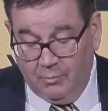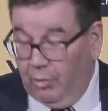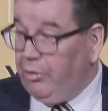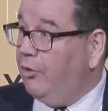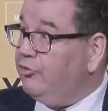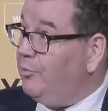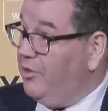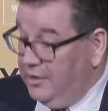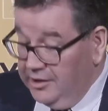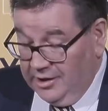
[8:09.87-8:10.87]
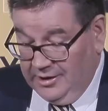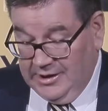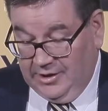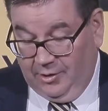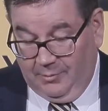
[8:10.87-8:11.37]
while those with little
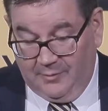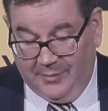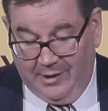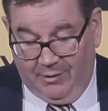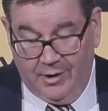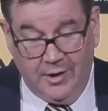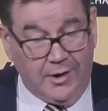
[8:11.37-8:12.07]
economic power